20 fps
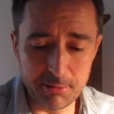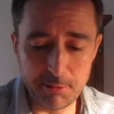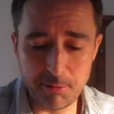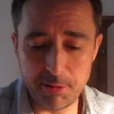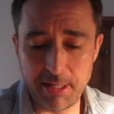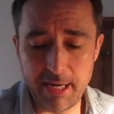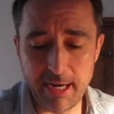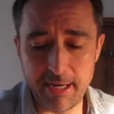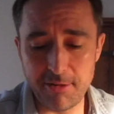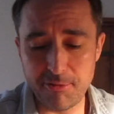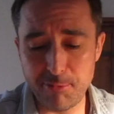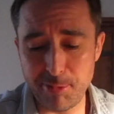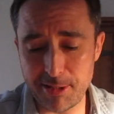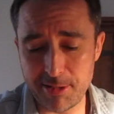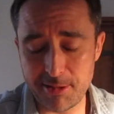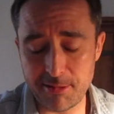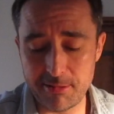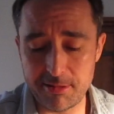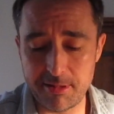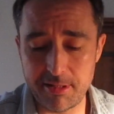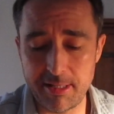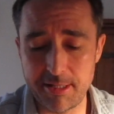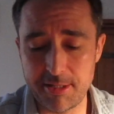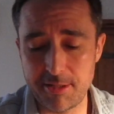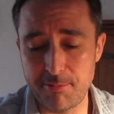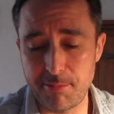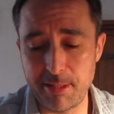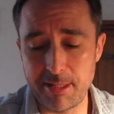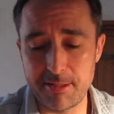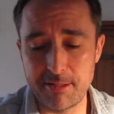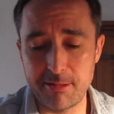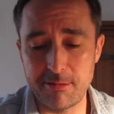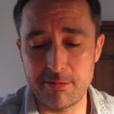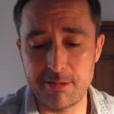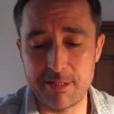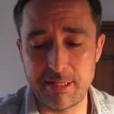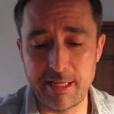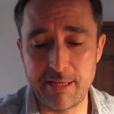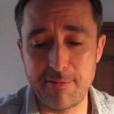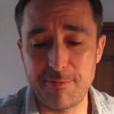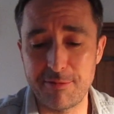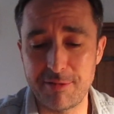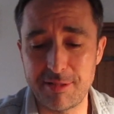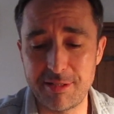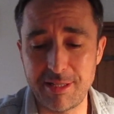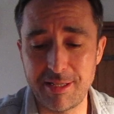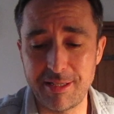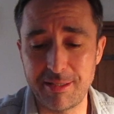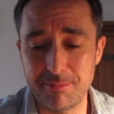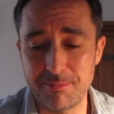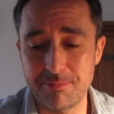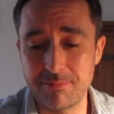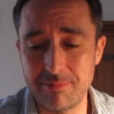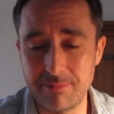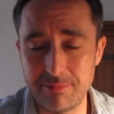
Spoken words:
The Nine of Pentacles and the Ace of Pentacles together is like,